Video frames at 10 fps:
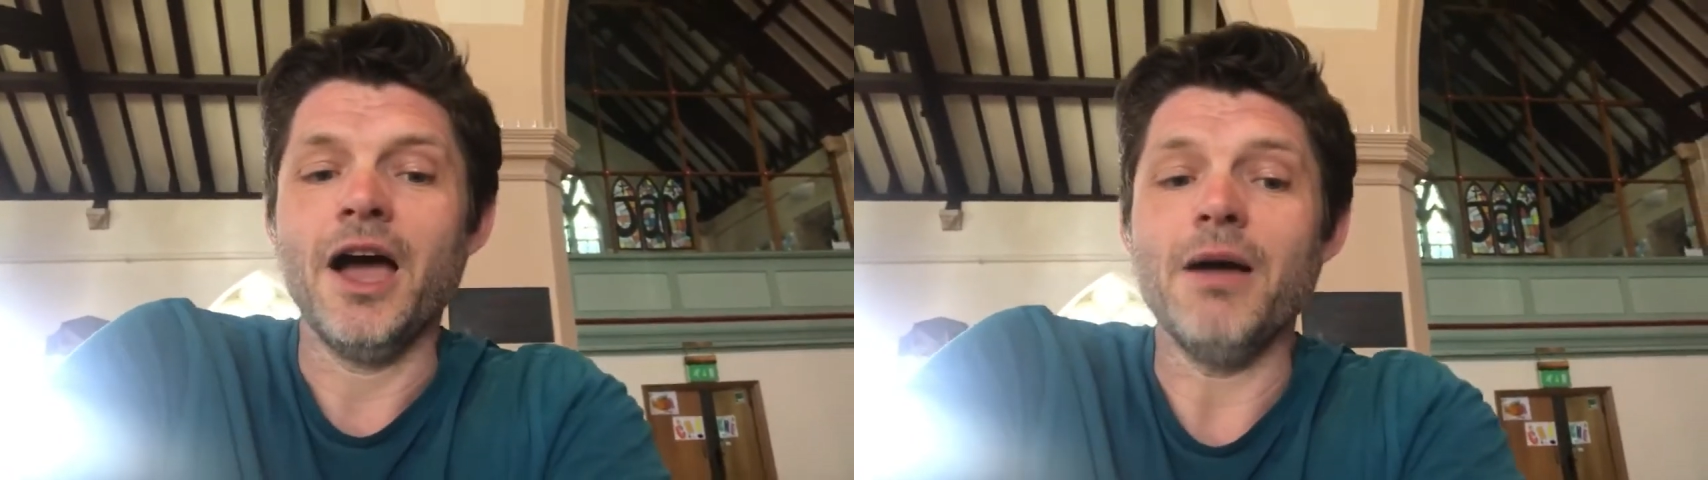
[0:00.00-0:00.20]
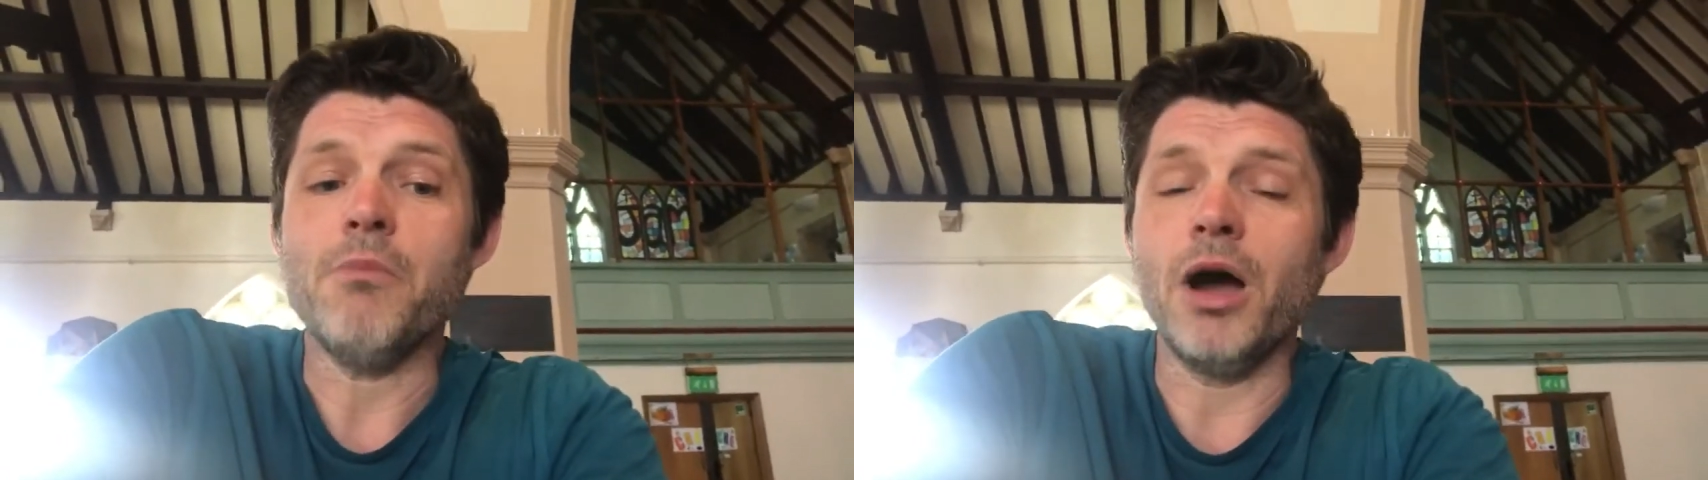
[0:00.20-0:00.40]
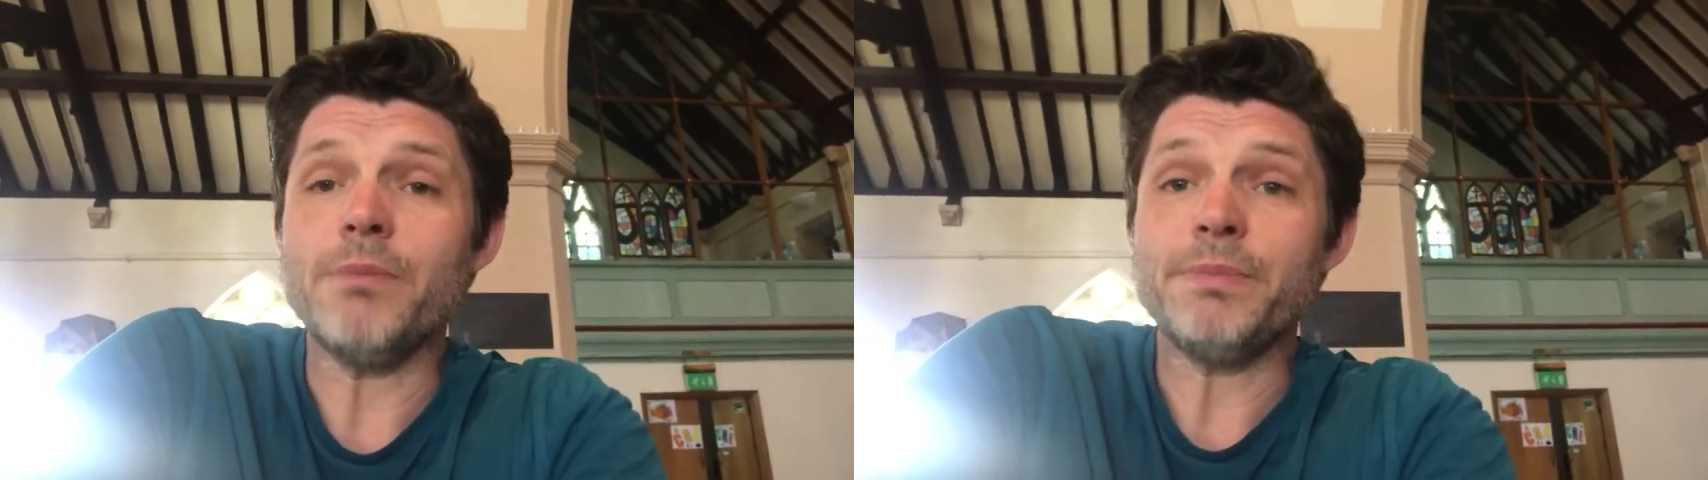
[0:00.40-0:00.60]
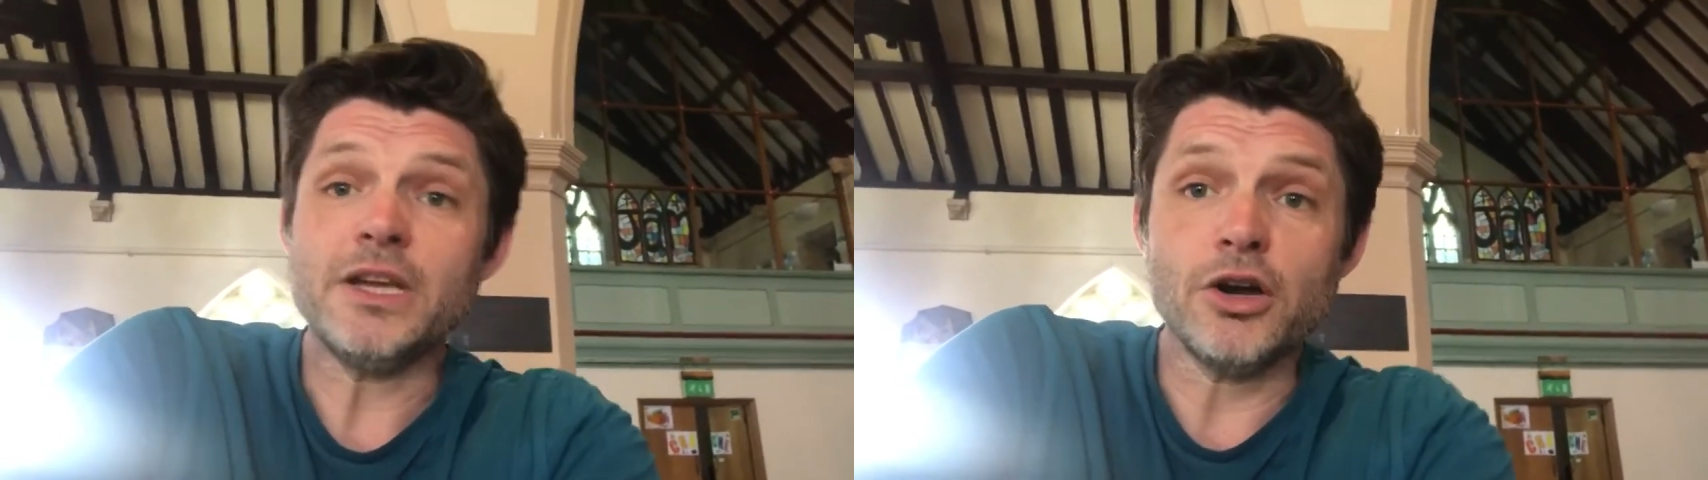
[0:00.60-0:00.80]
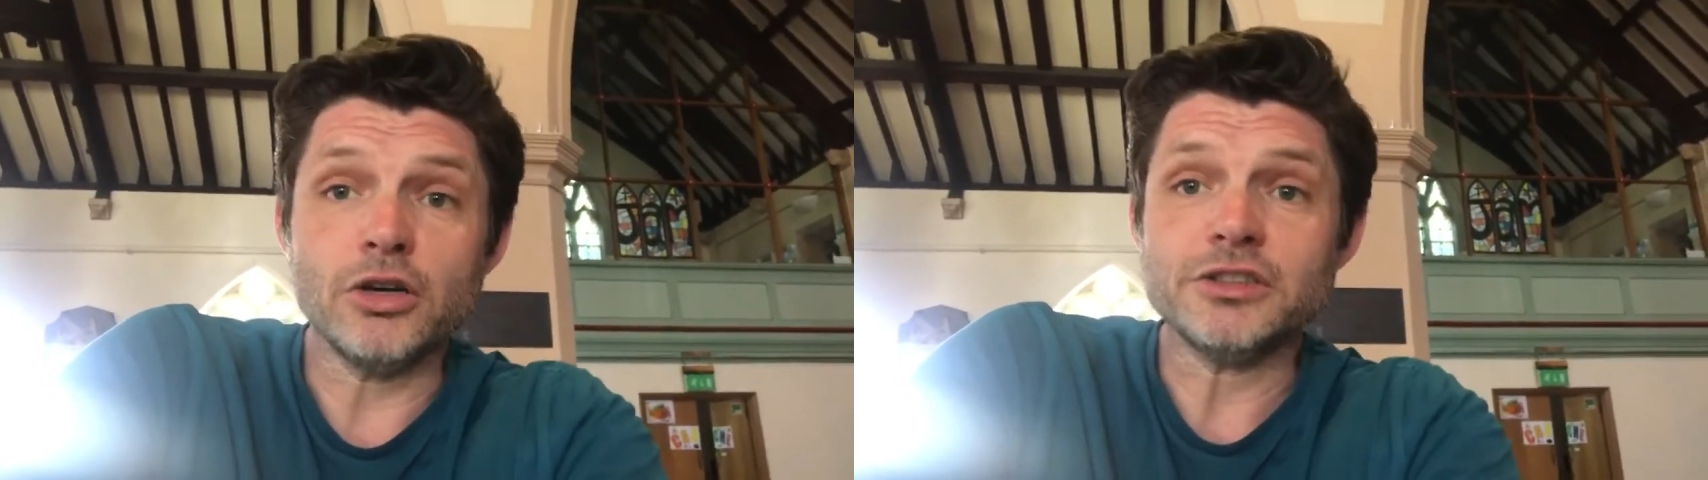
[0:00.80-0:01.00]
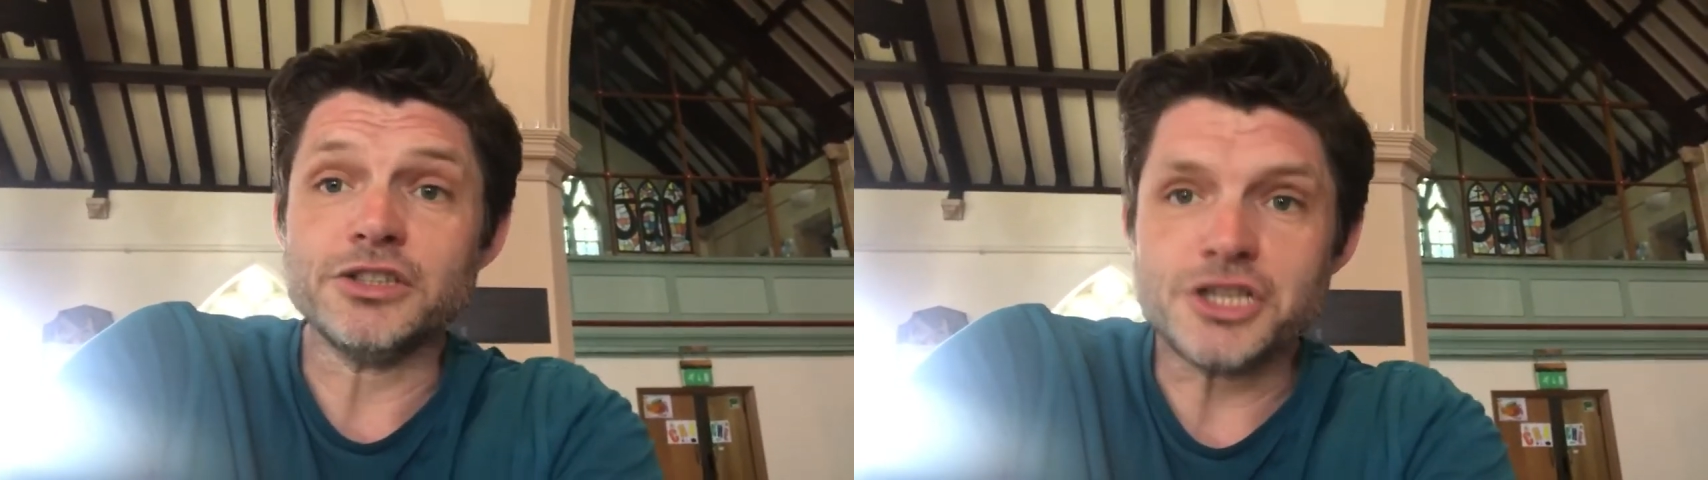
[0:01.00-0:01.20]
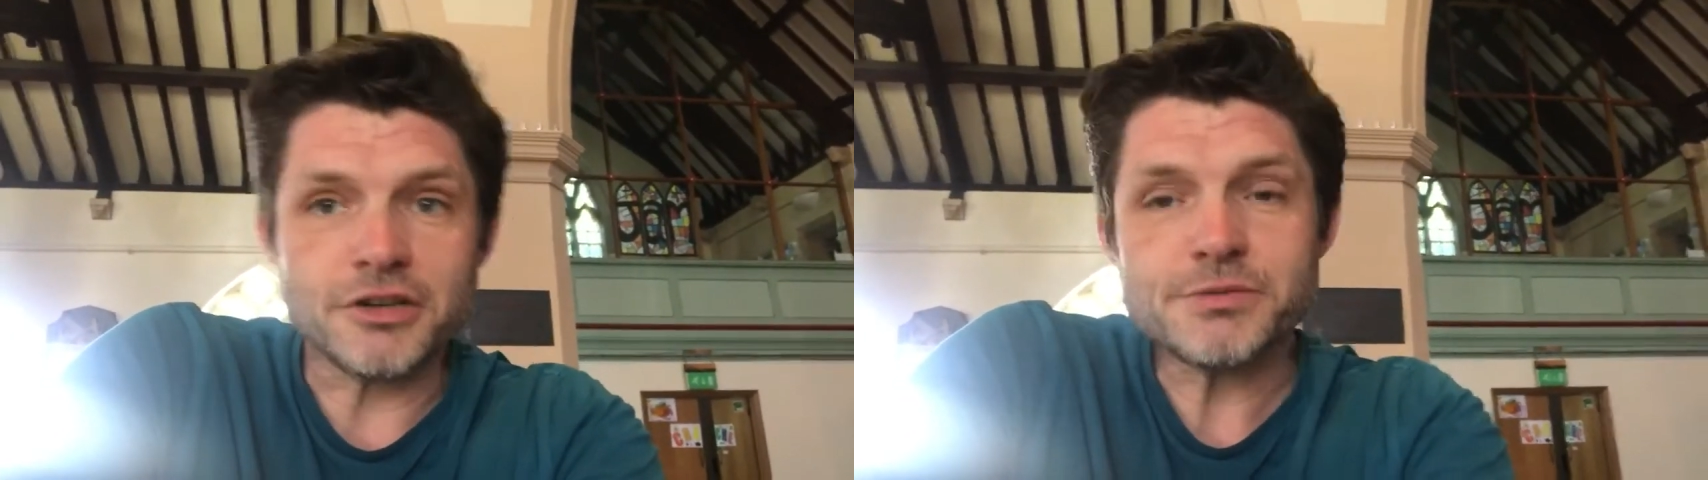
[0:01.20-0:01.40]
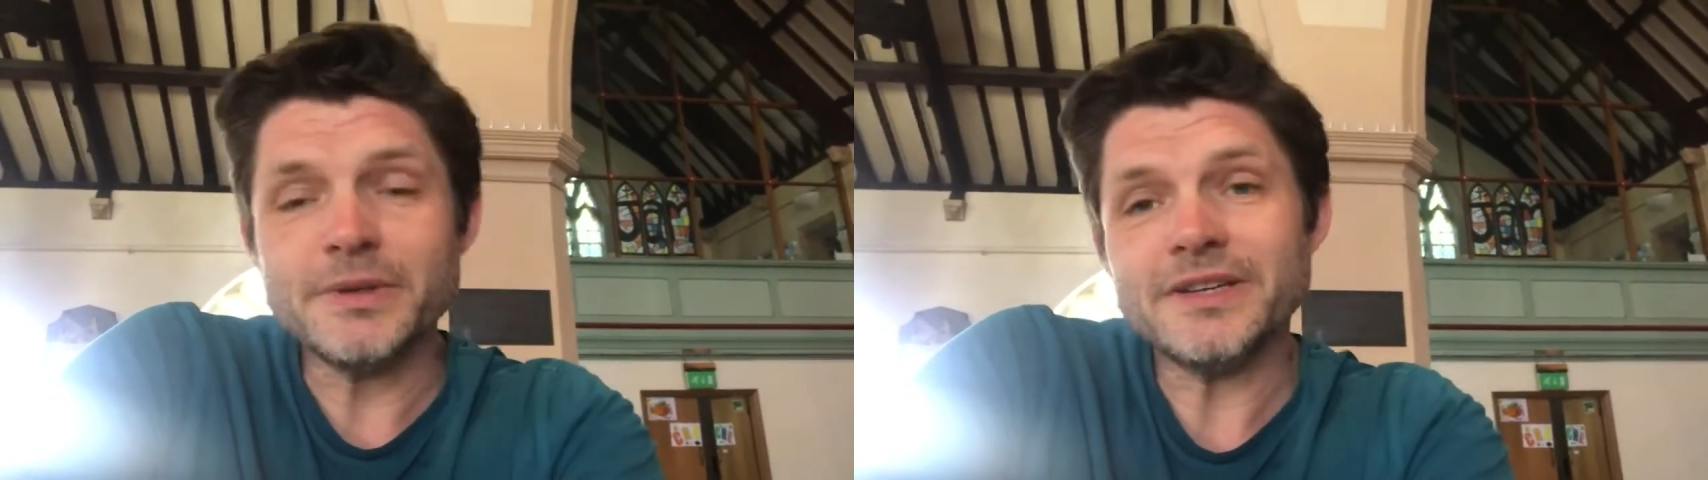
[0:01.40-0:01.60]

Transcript: might be God's judgment,